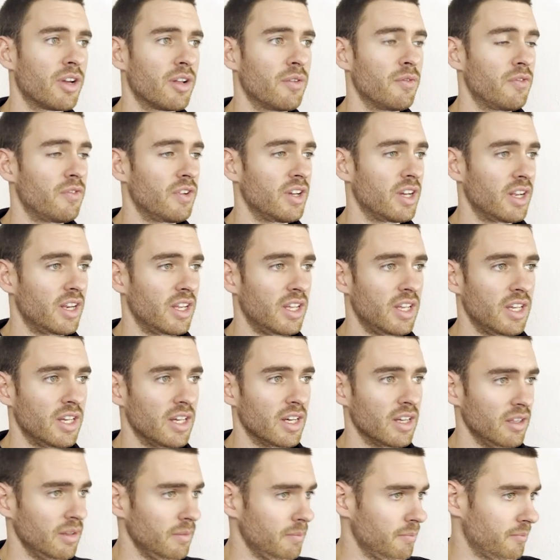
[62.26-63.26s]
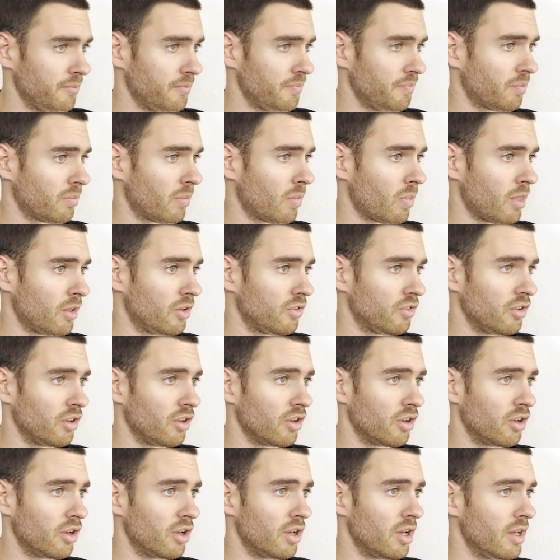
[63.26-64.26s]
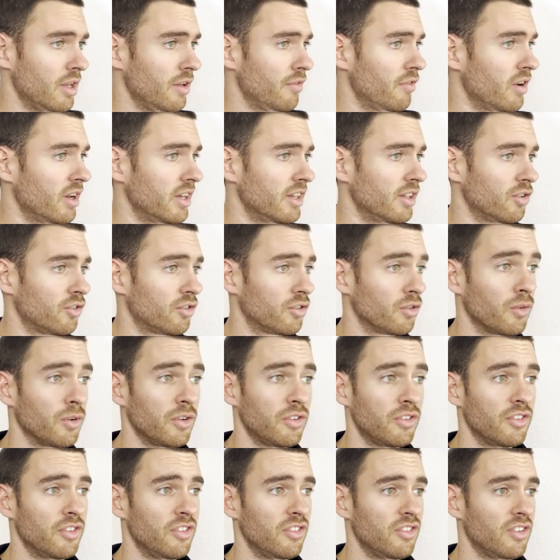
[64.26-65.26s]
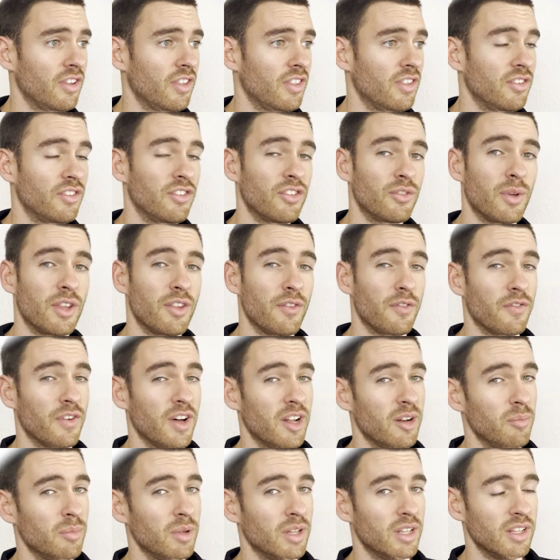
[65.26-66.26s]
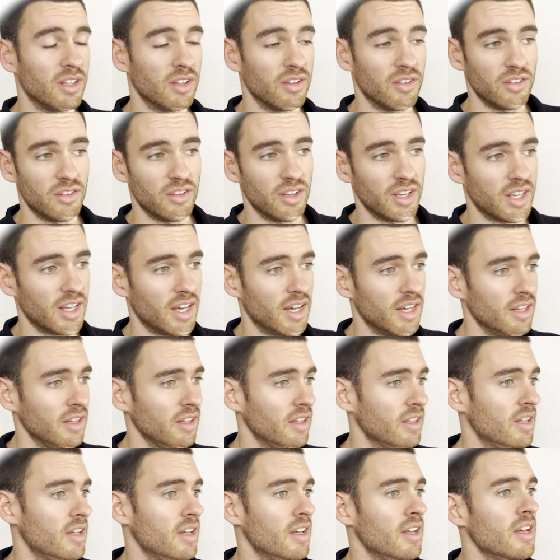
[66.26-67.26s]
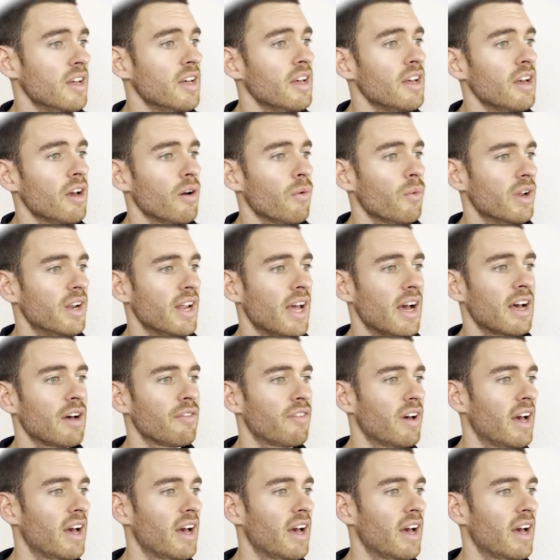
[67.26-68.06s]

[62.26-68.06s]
configured here. So if I hit Sources, this is where the fun begins, okay? We now have